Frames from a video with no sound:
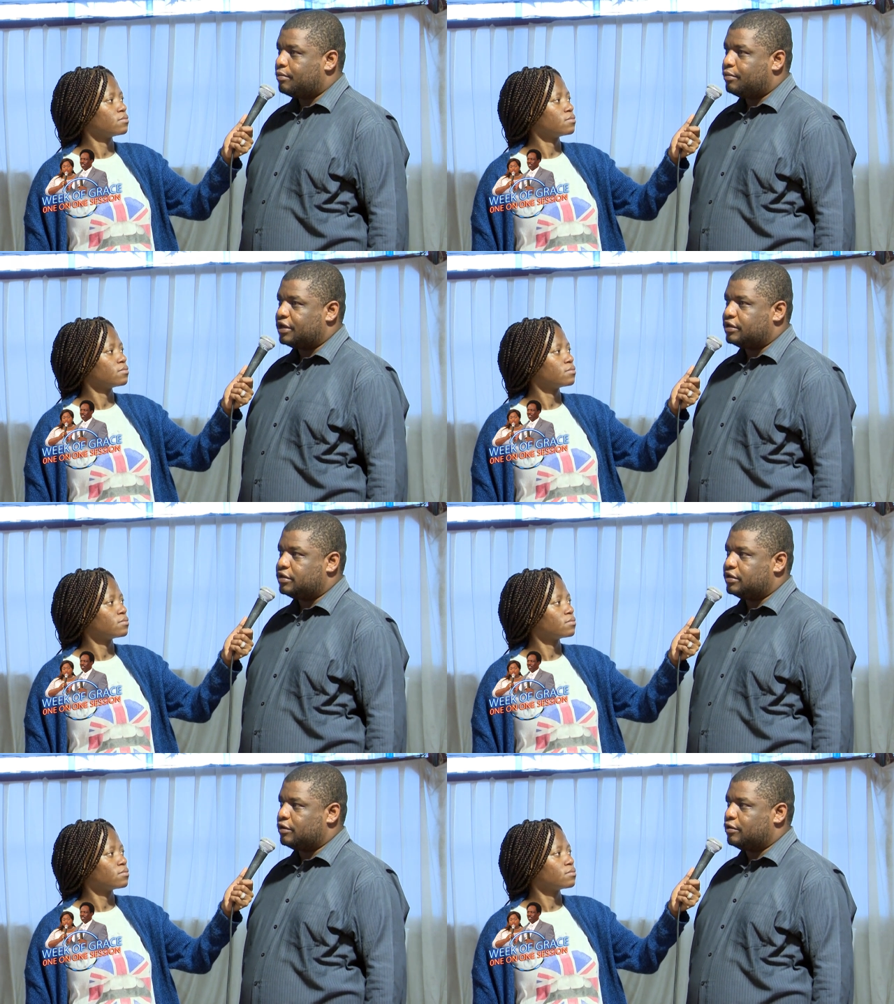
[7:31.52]

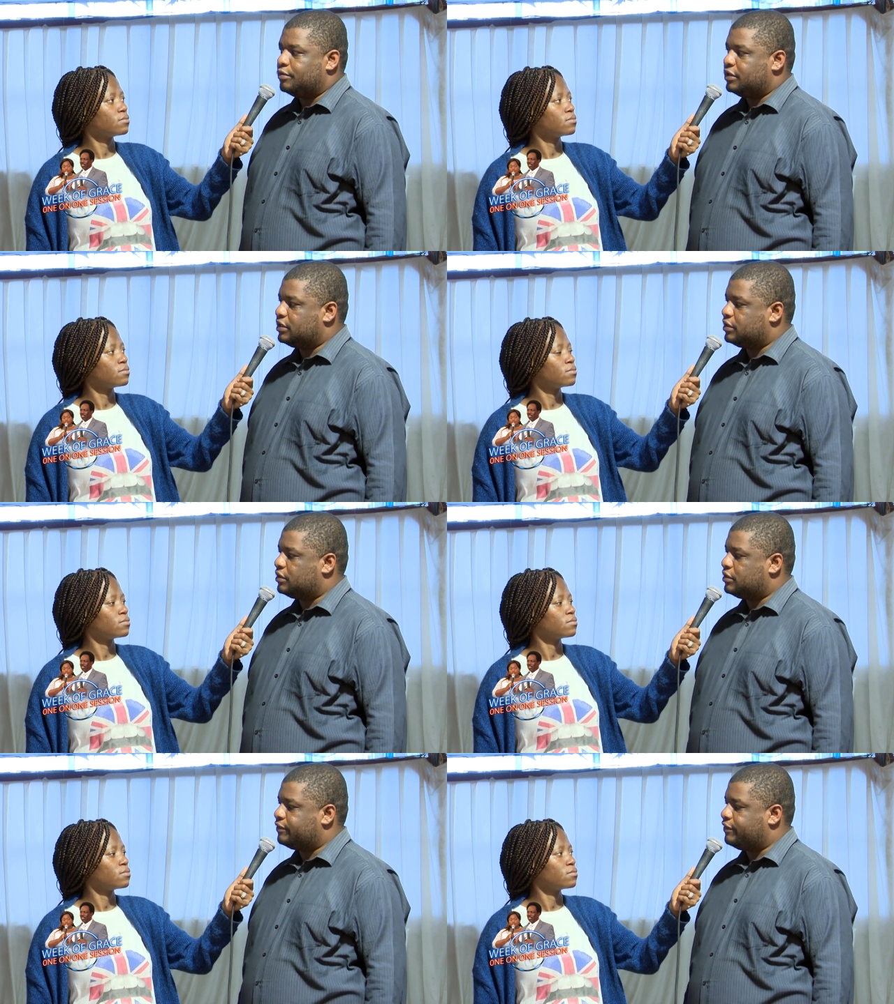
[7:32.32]
Speaker 1: but home
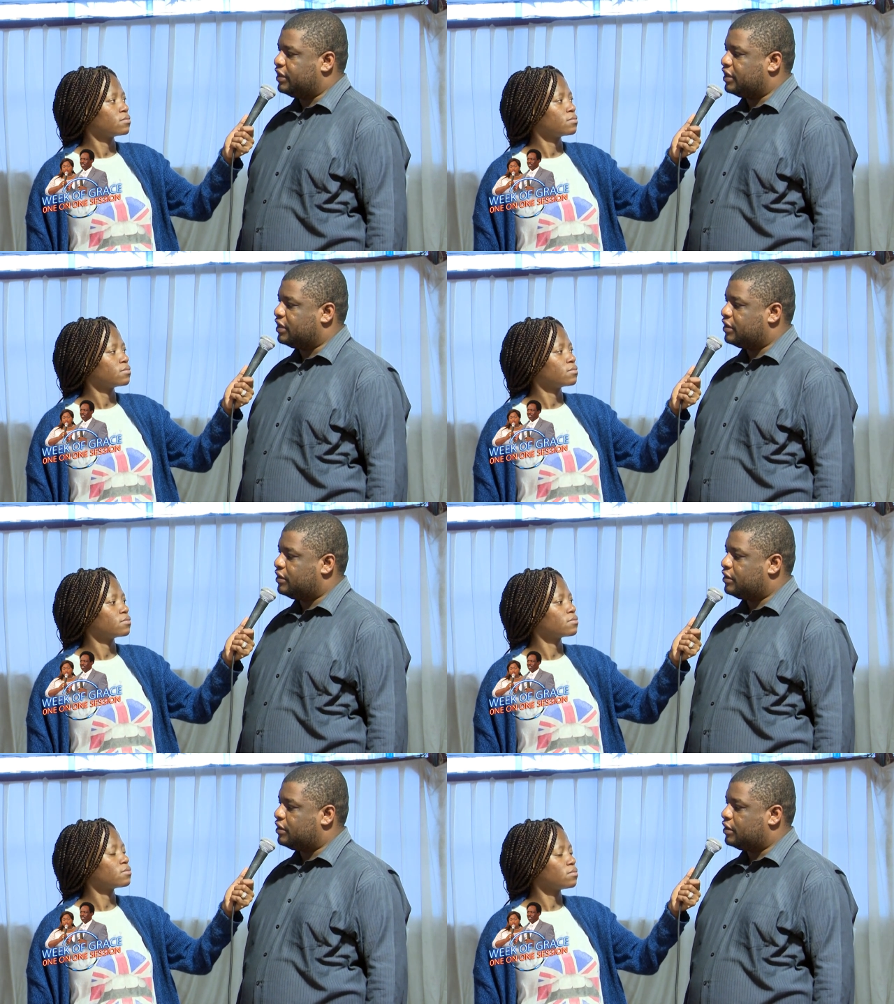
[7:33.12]
is Venda
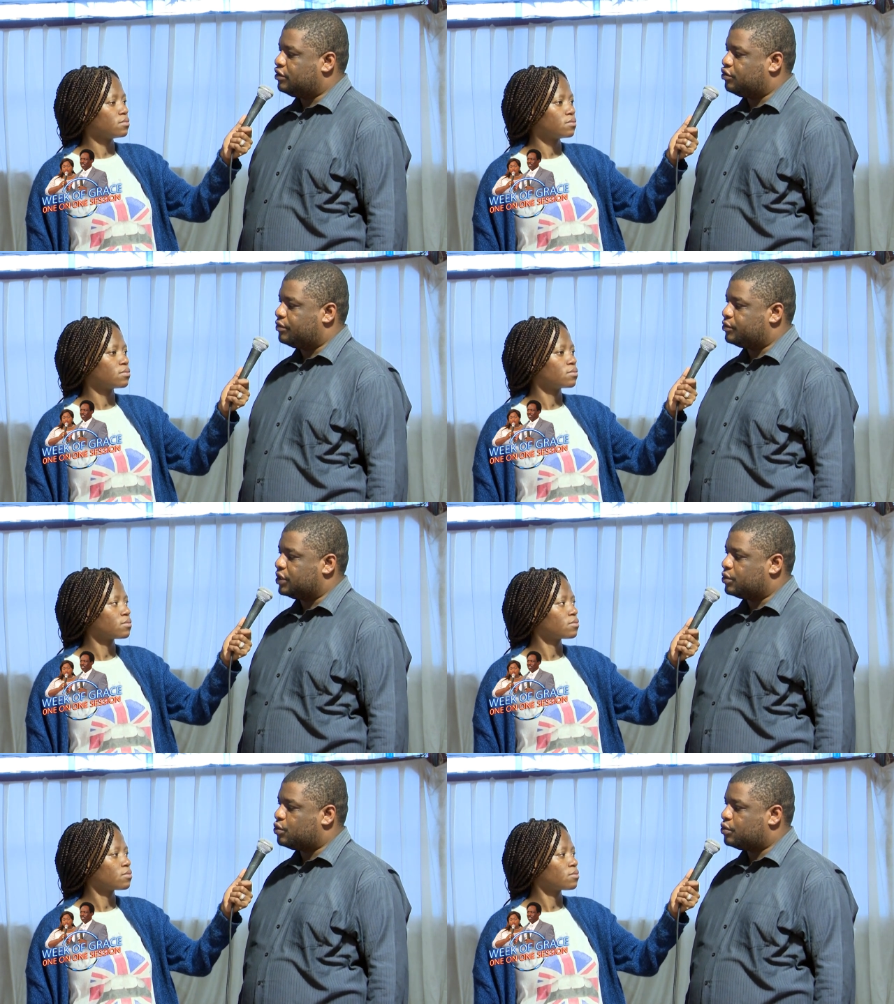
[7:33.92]

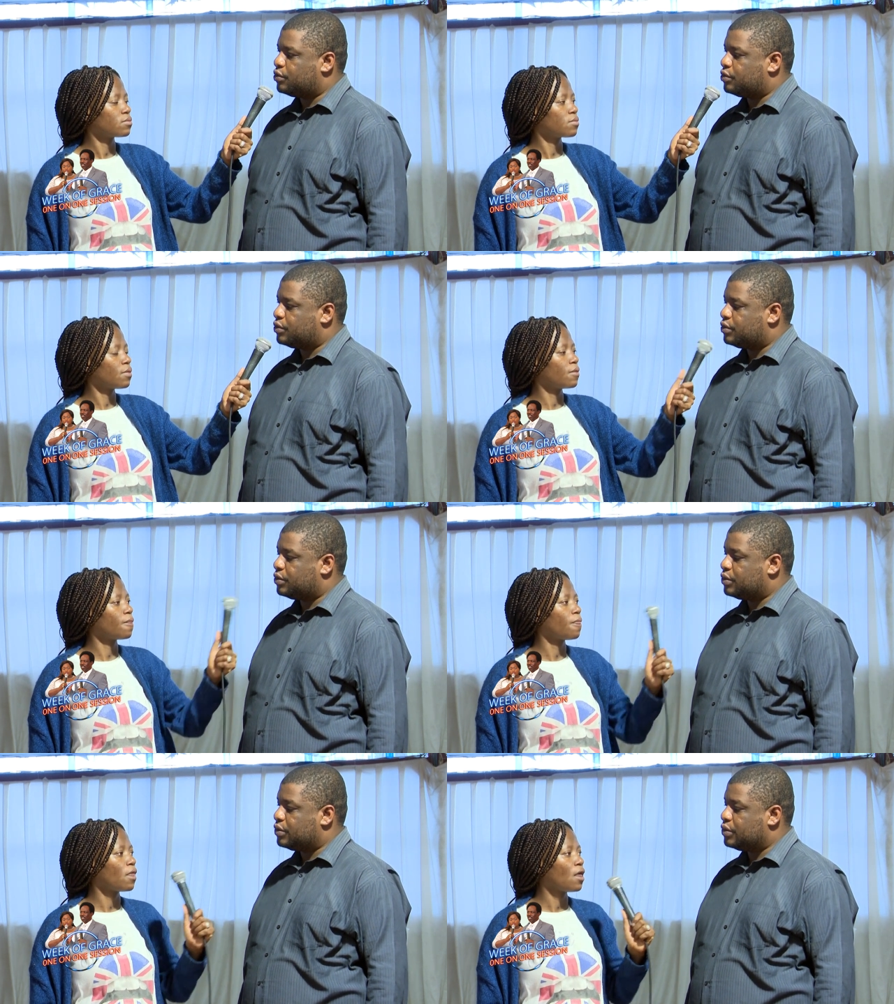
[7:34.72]
Churosiku.
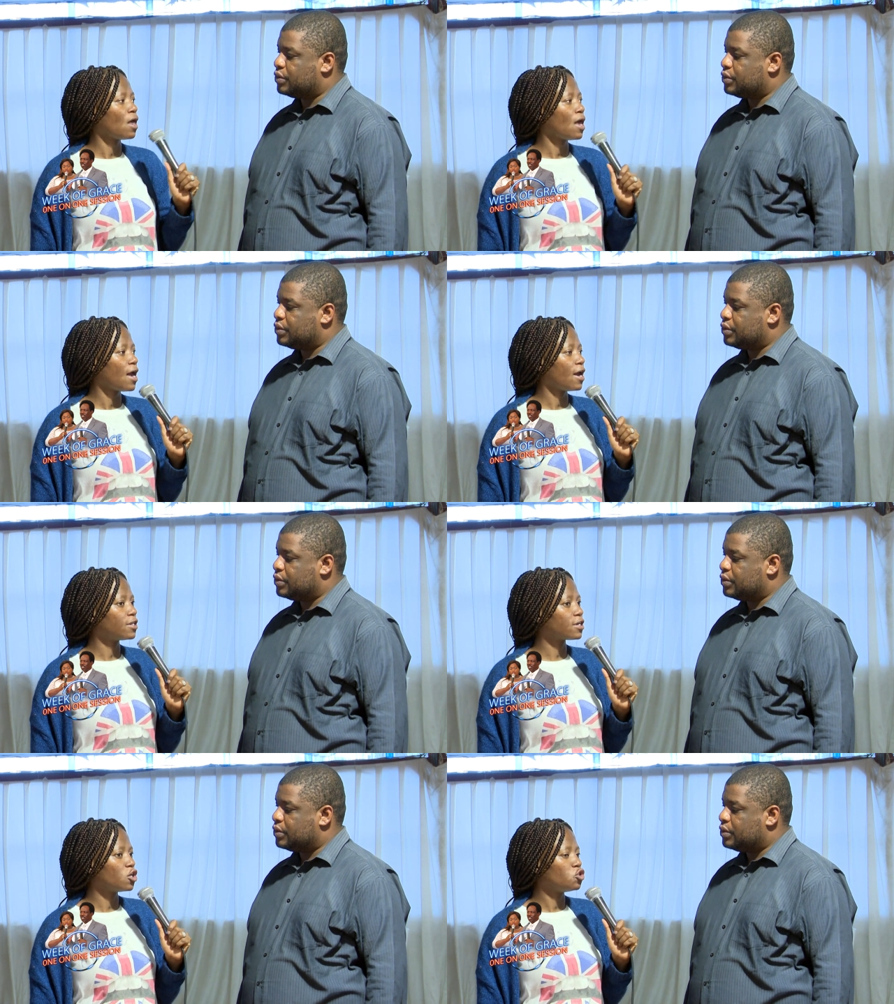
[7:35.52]

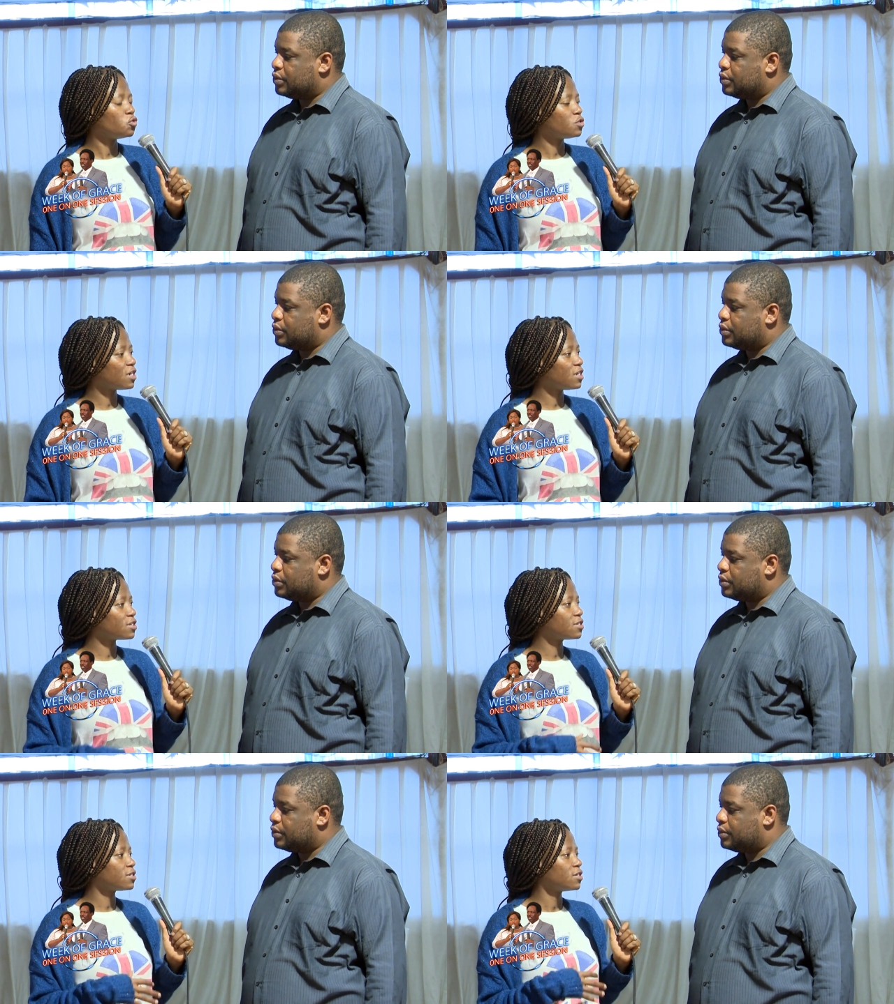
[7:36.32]
Speaker 2: And can you tell
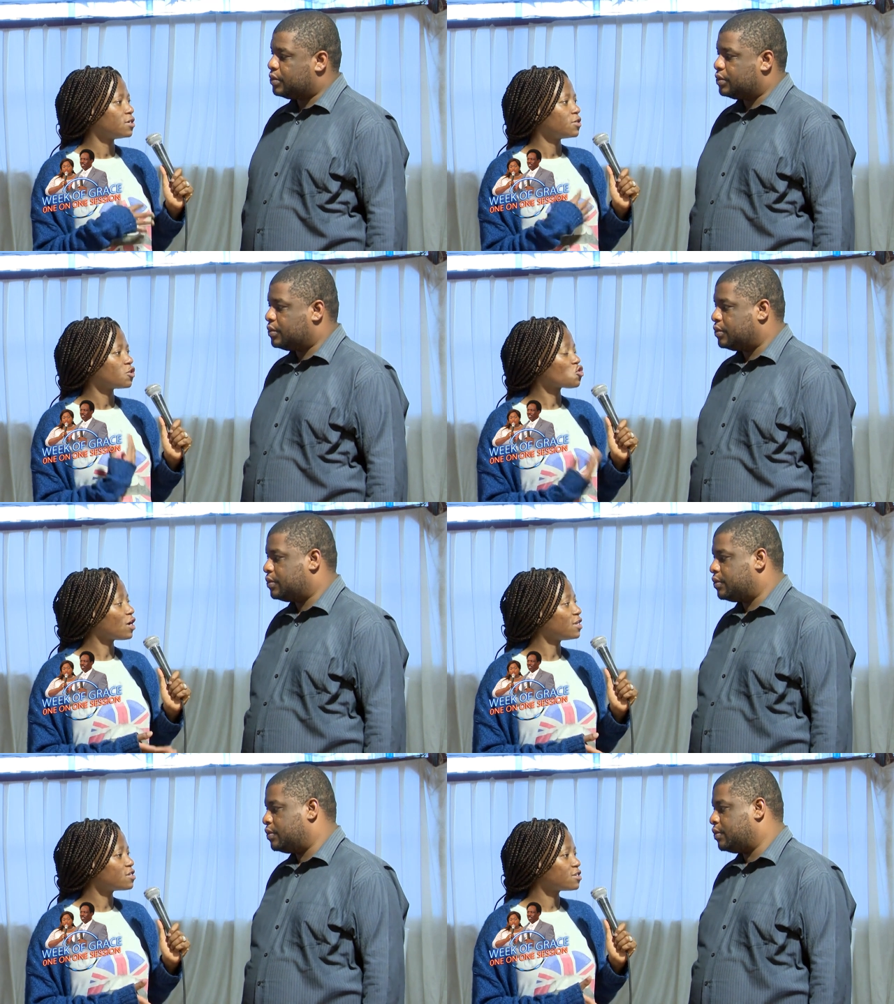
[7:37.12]
us the
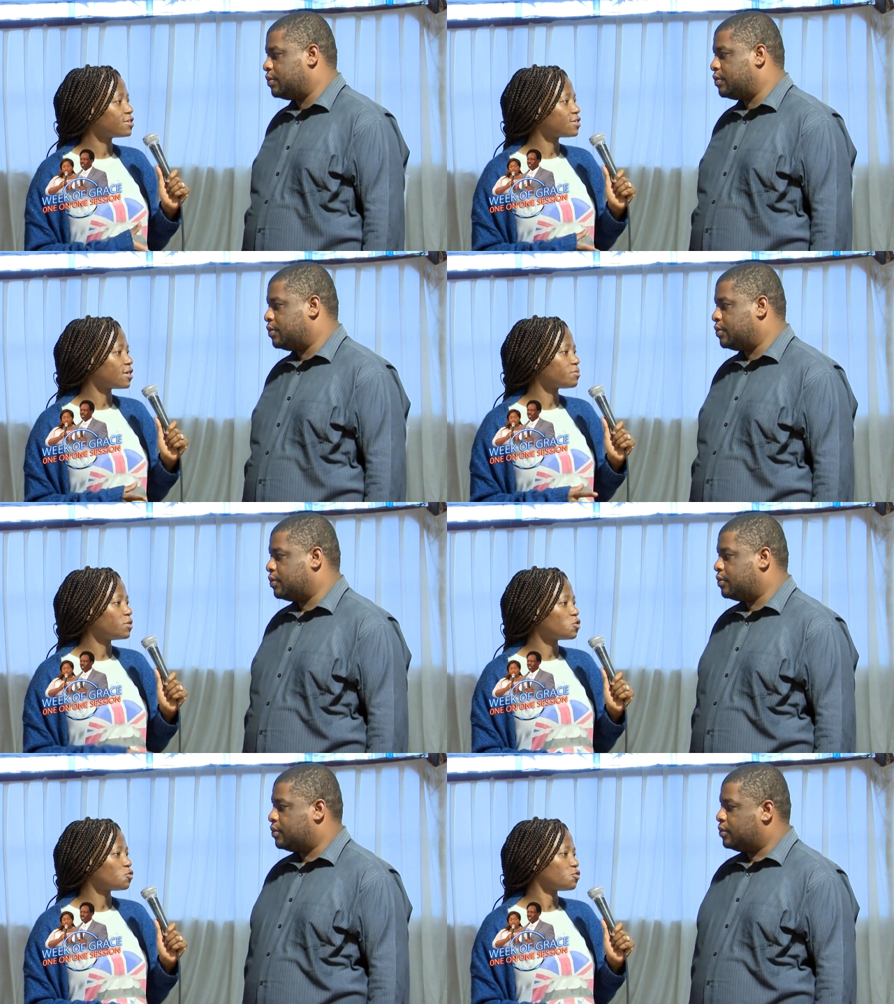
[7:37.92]
challenges that
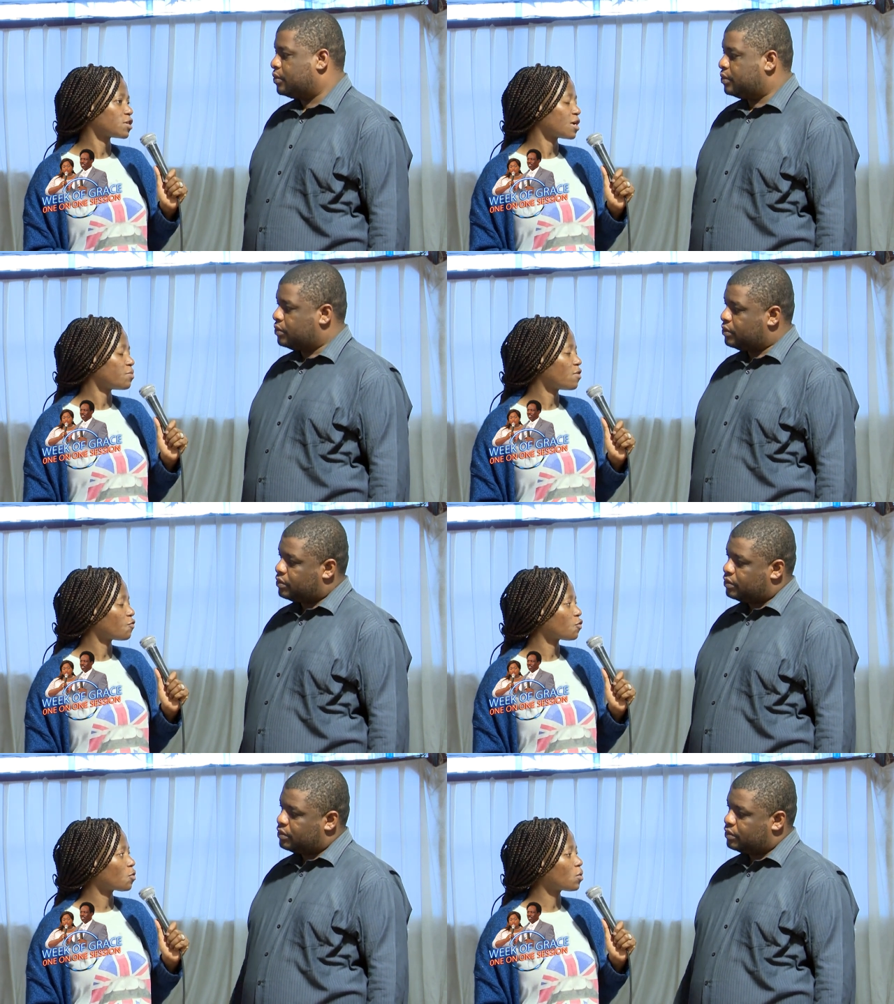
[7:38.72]
made you to come here
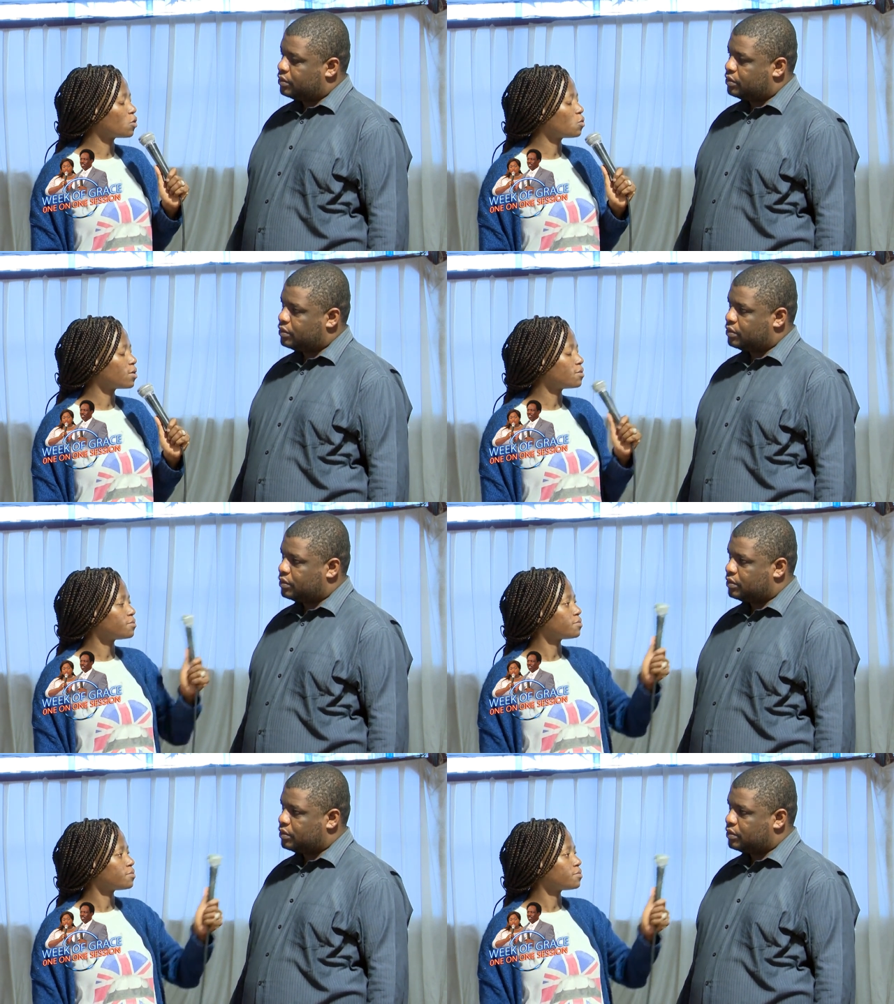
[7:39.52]
for a -one?